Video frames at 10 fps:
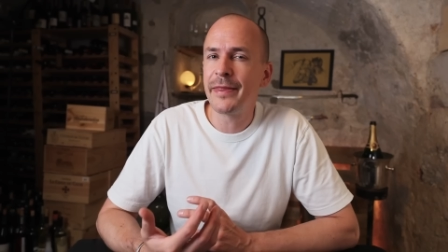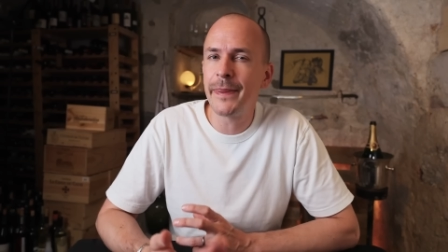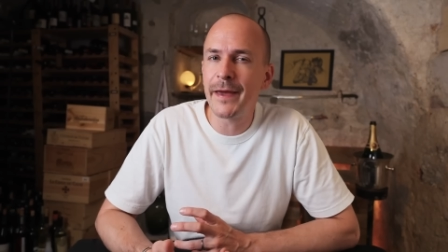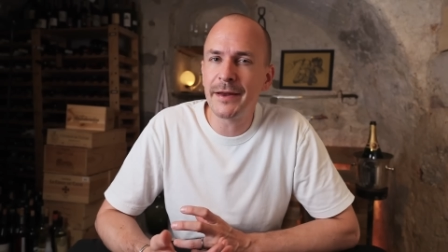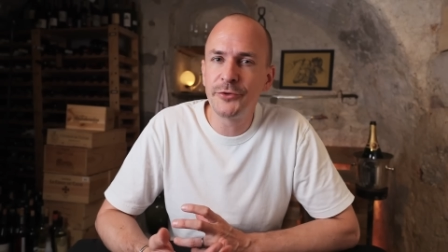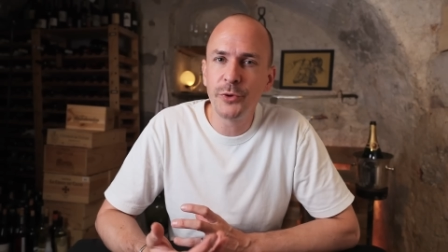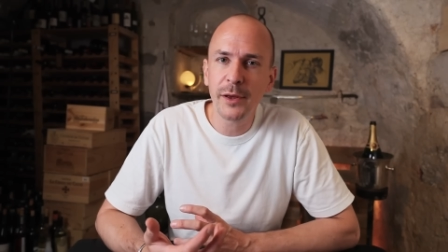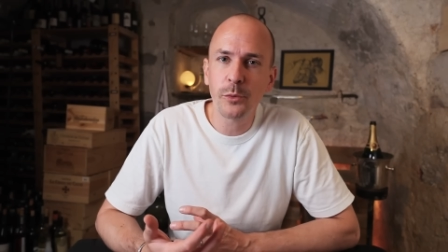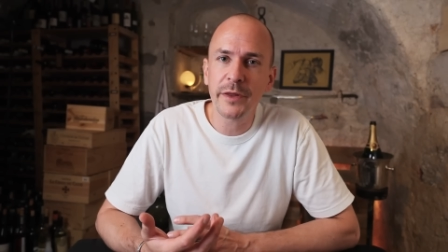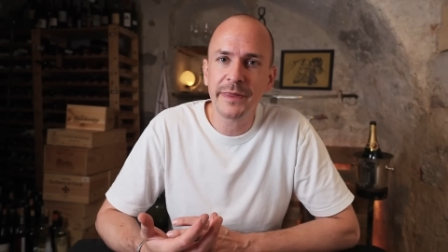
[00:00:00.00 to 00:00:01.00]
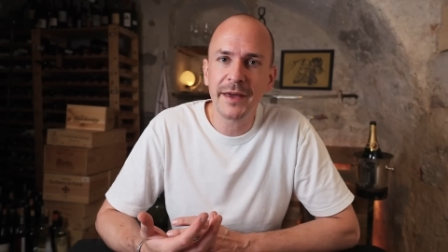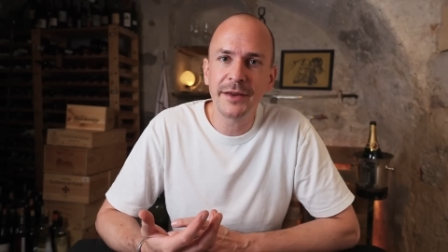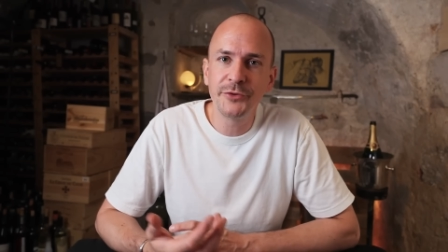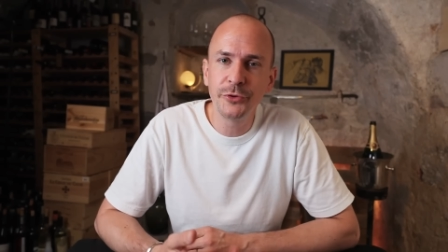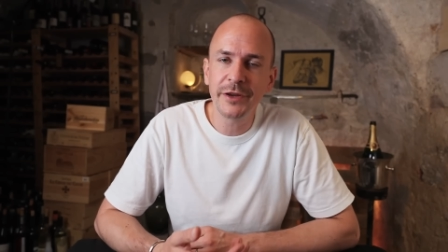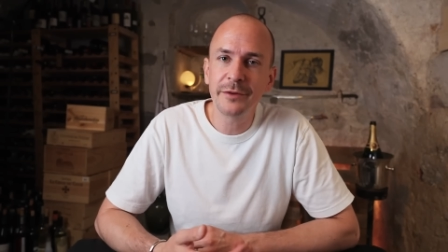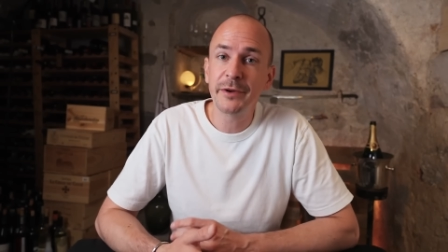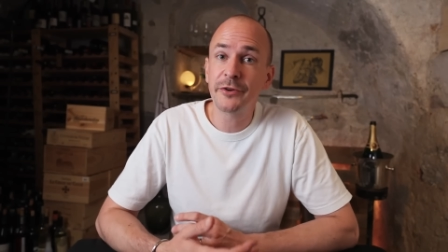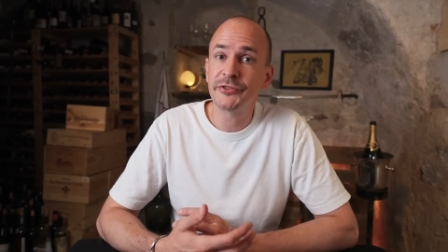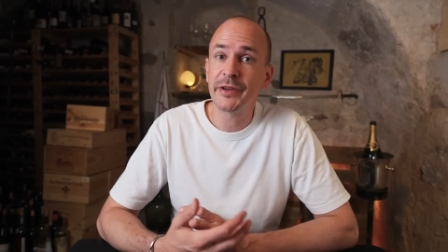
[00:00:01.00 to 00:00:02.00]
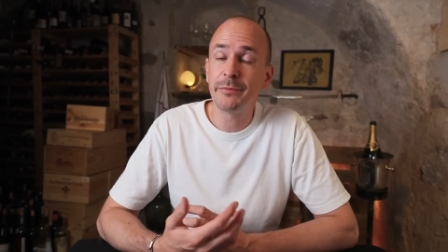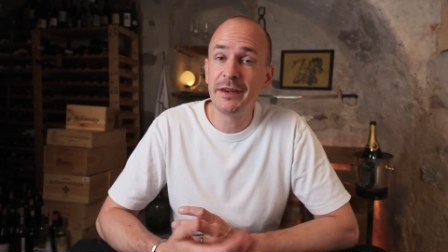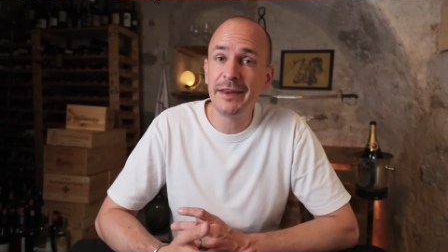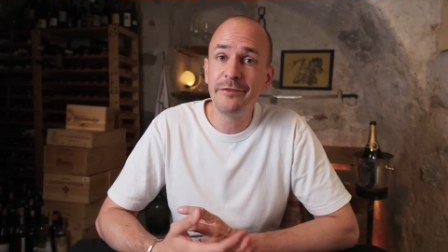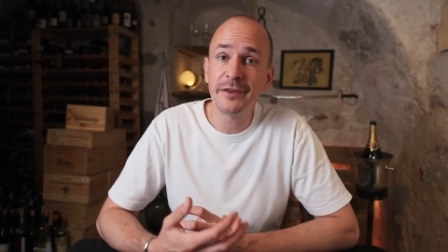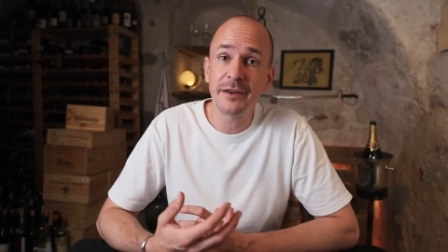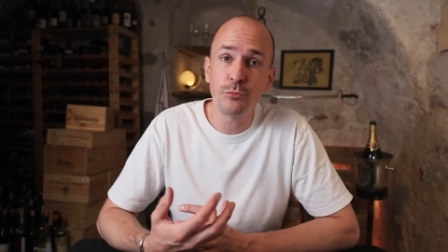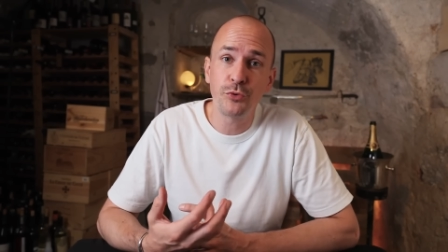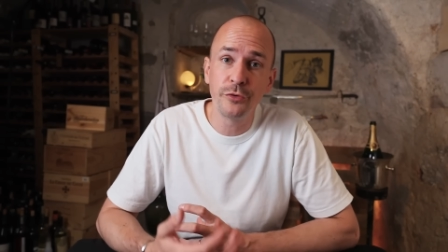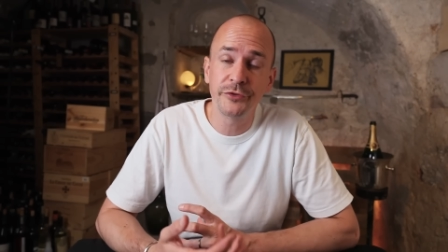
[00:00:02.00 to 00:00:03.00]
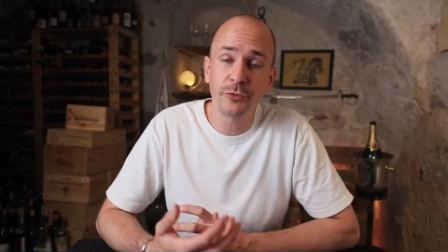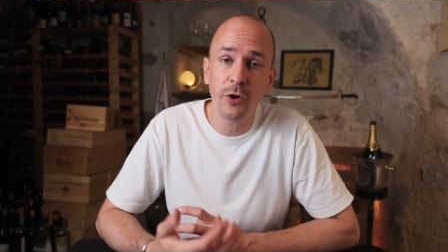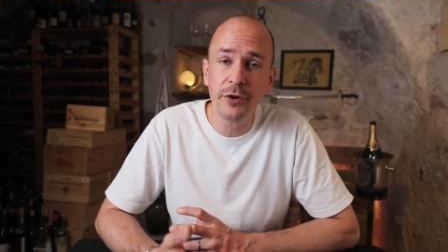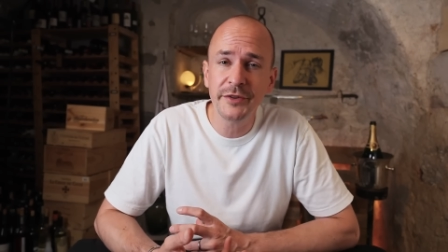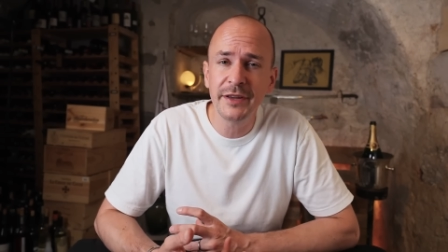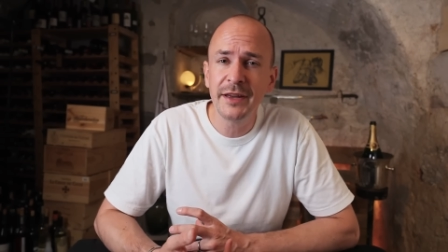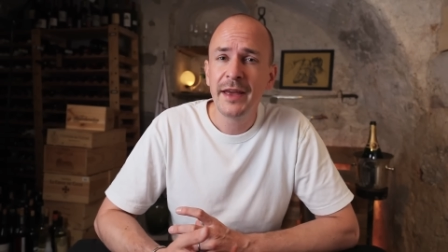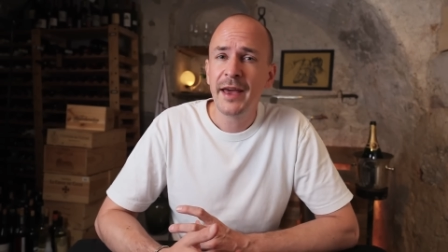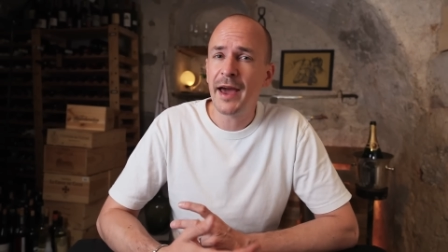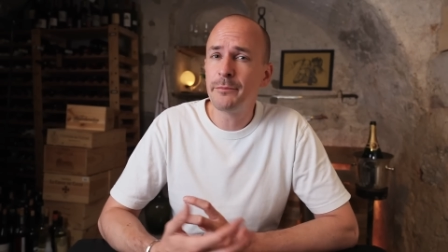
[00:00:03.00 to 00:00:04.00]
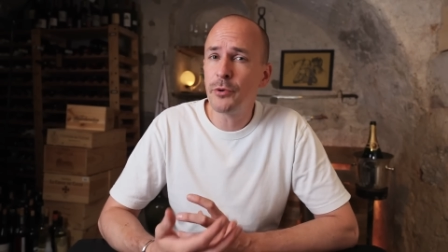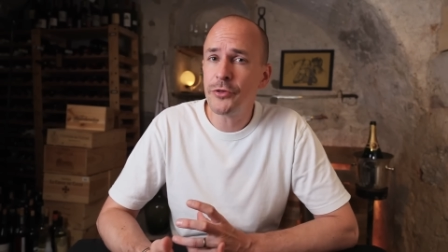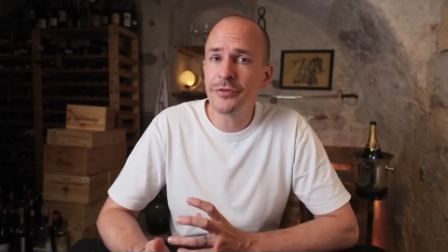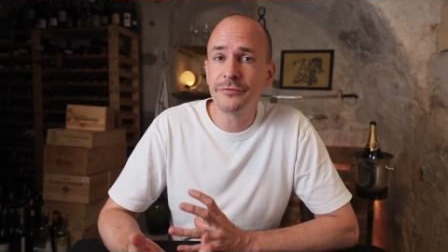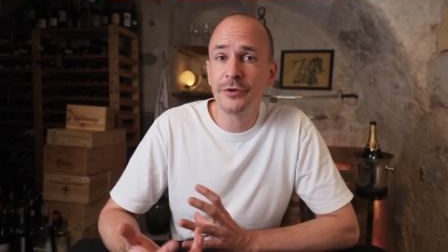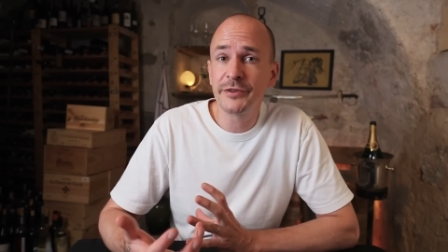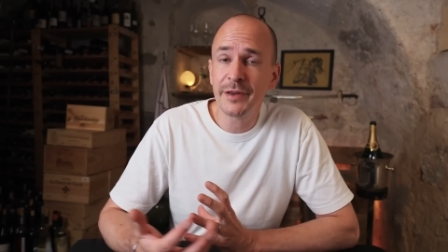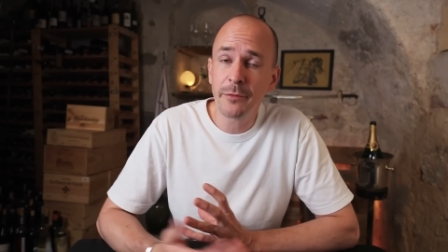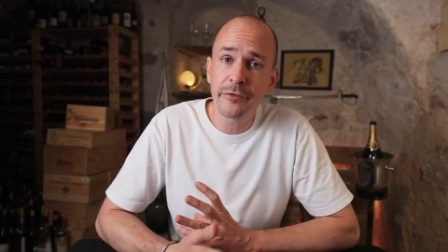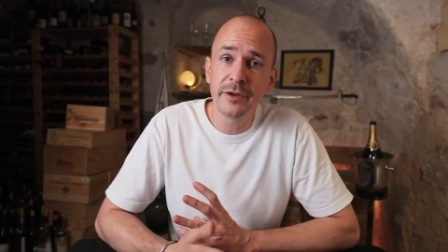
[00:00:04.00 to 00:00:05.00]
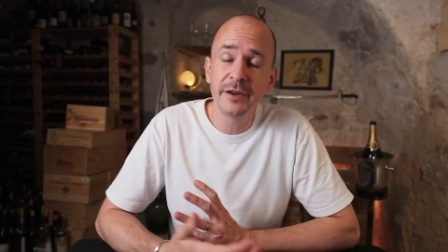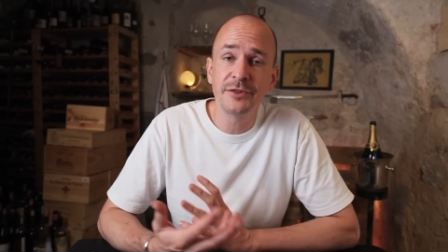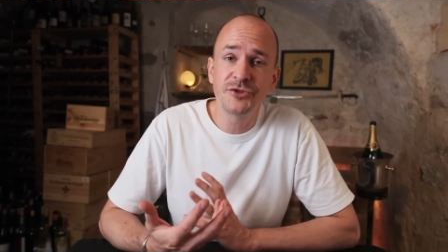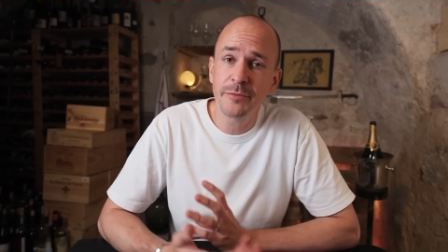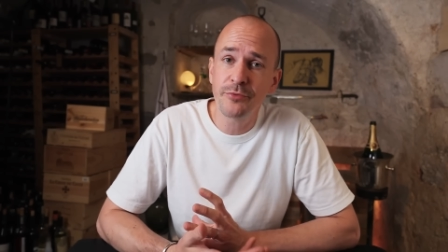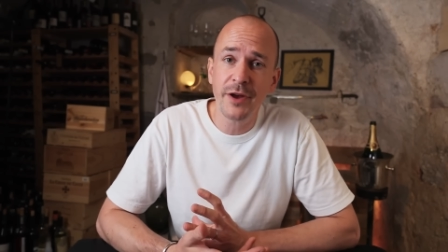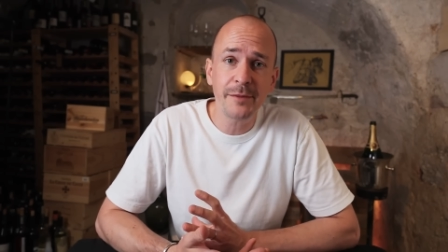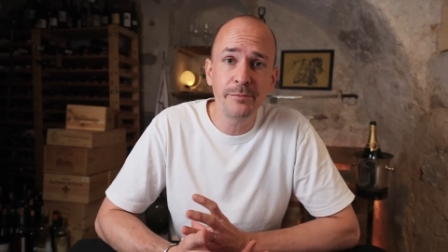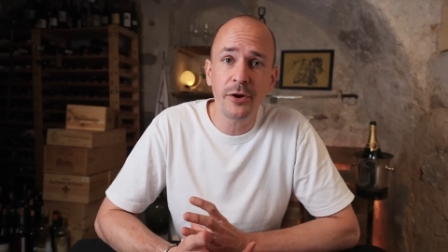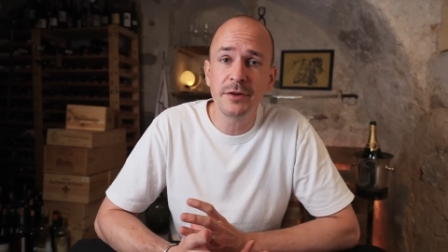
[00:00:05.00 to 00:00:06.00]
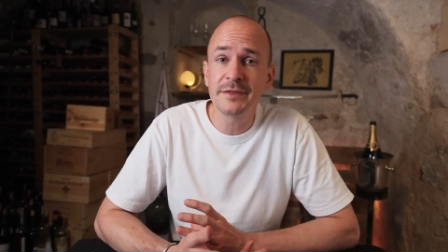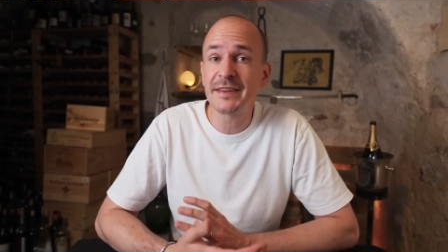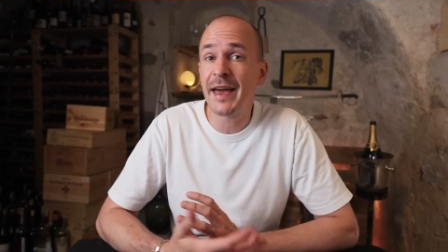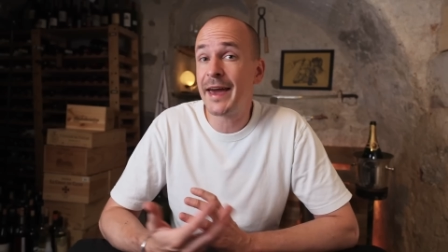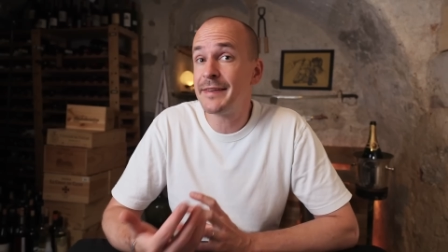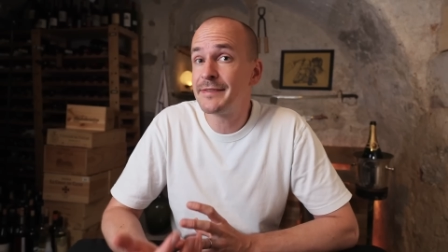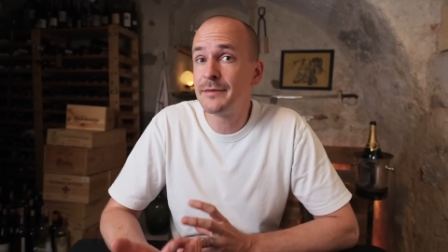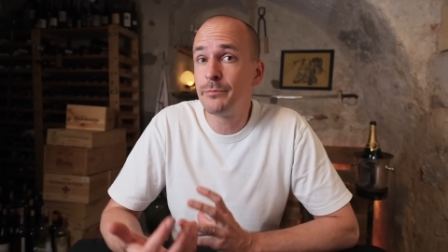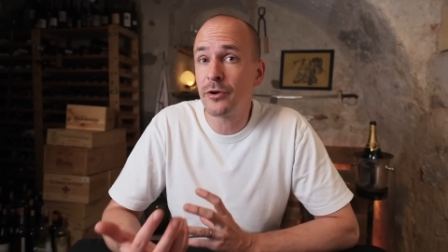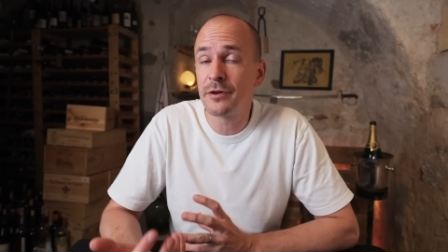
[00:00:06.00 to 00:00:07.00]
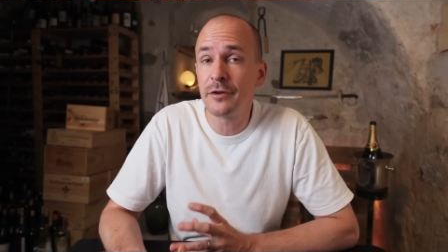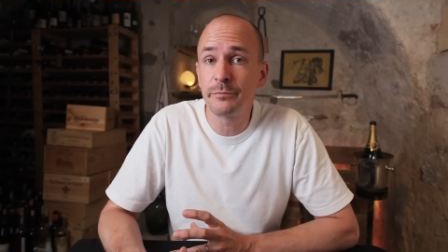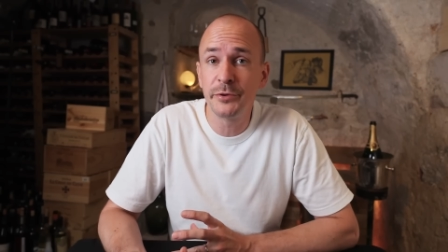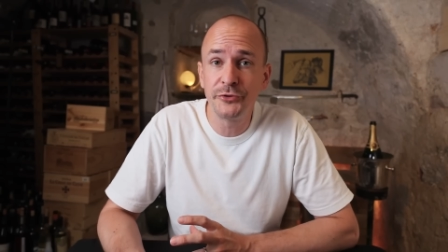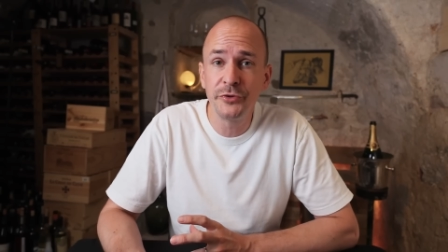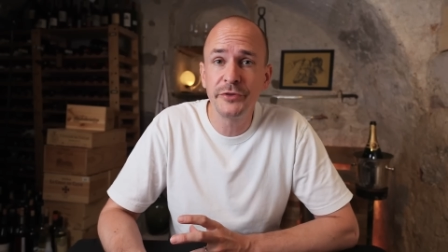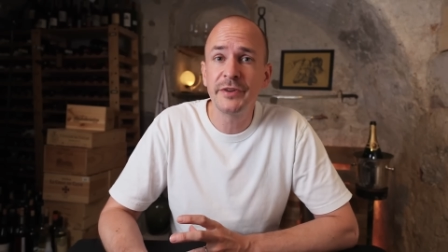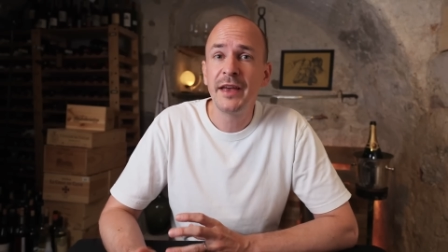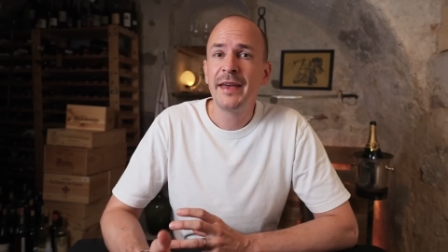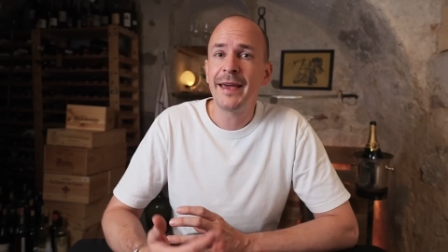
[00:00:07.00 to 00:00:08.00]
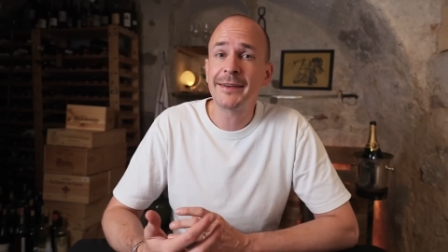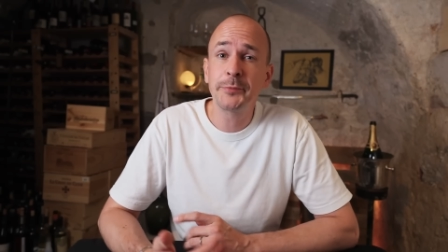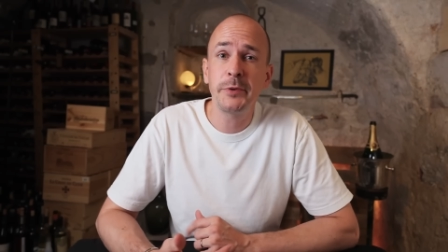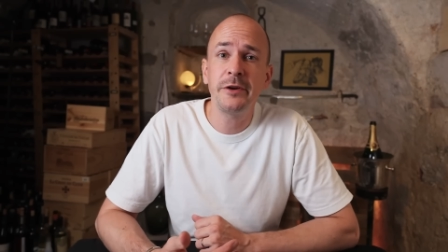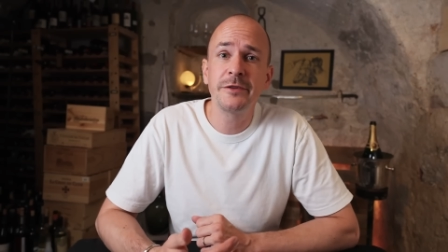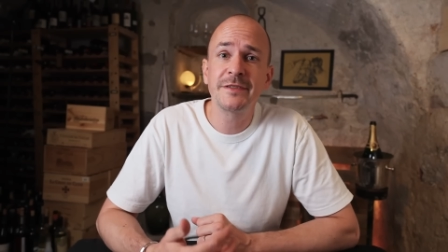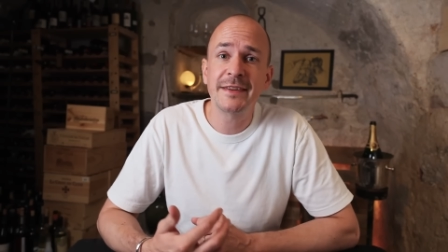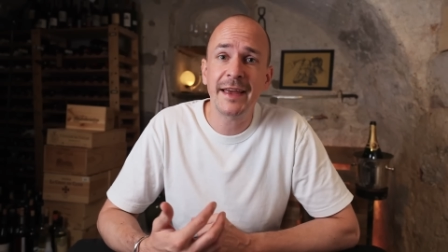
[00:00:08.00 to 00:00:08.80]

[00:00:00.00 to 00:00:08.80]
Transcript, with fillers: that they are doing what they are doing because they believe it improves quality, and both for some of the shipwreck bottles and the bottle of Petrus, experienced